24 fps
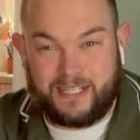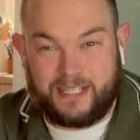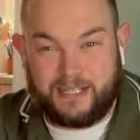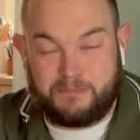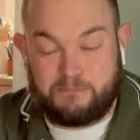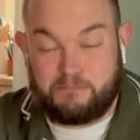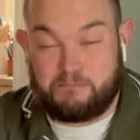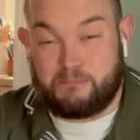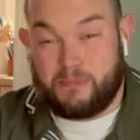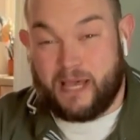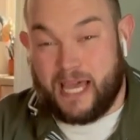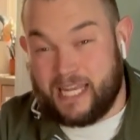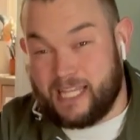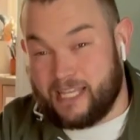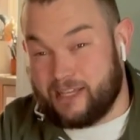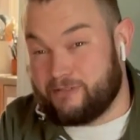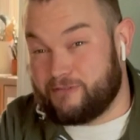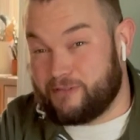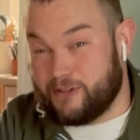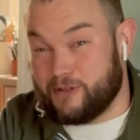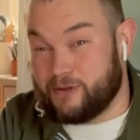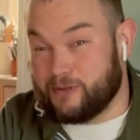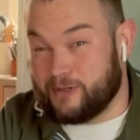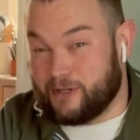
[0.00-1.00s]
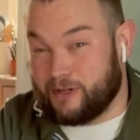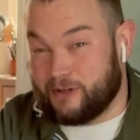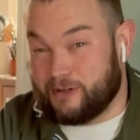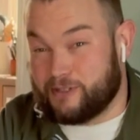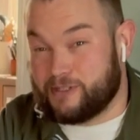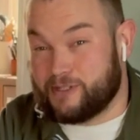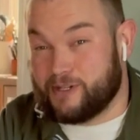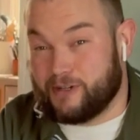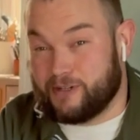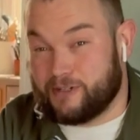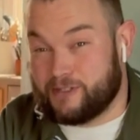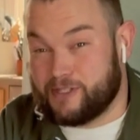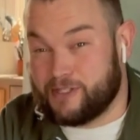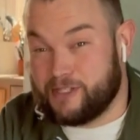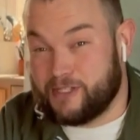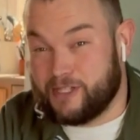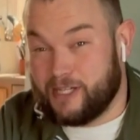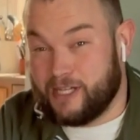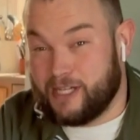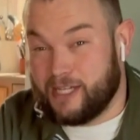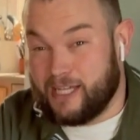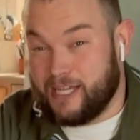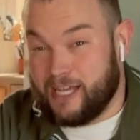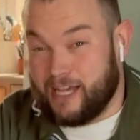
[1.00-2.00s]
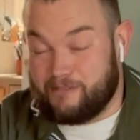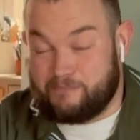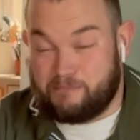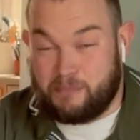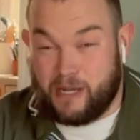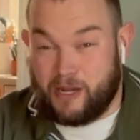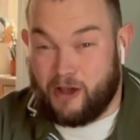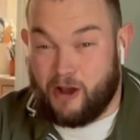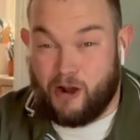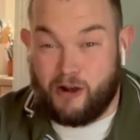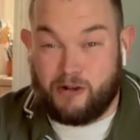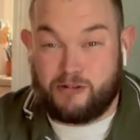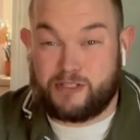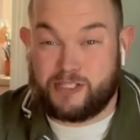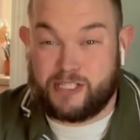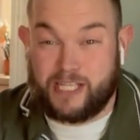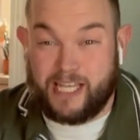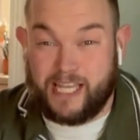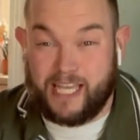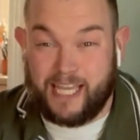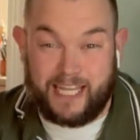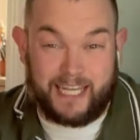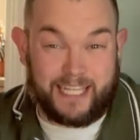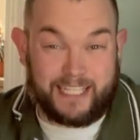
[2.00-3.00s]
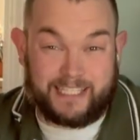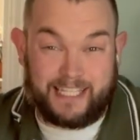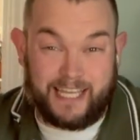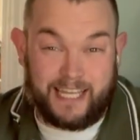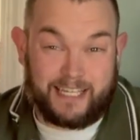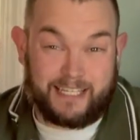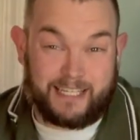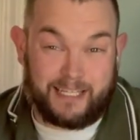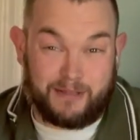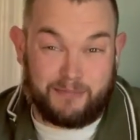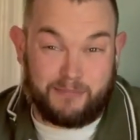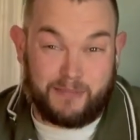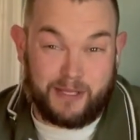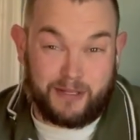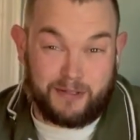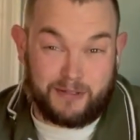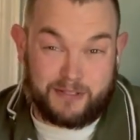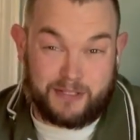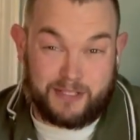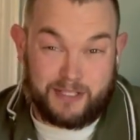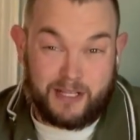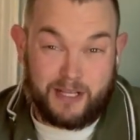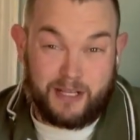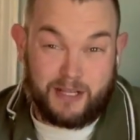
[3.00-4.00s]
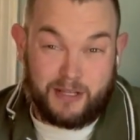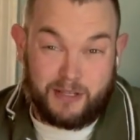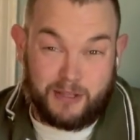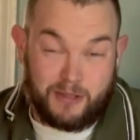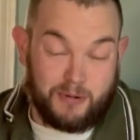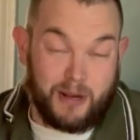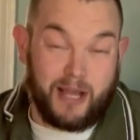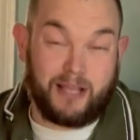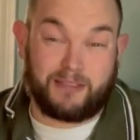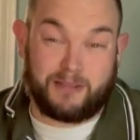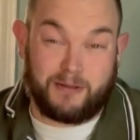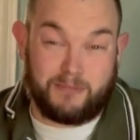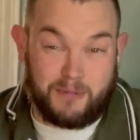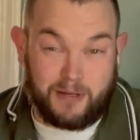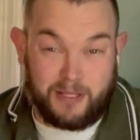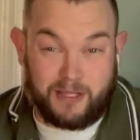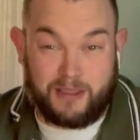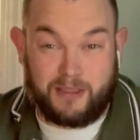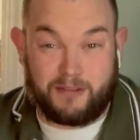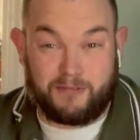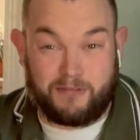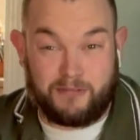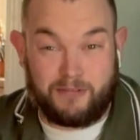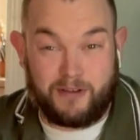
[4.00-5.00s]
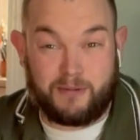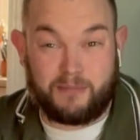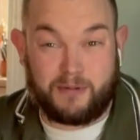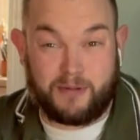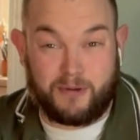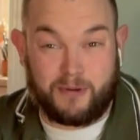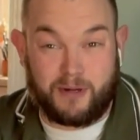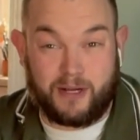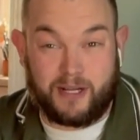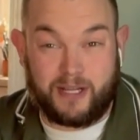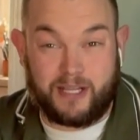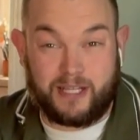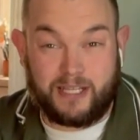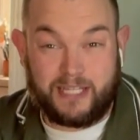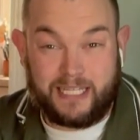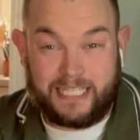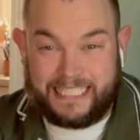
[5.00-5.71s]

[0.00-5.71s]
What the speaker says: Many of you in our church have been hosting and attending meals throughout the month of February,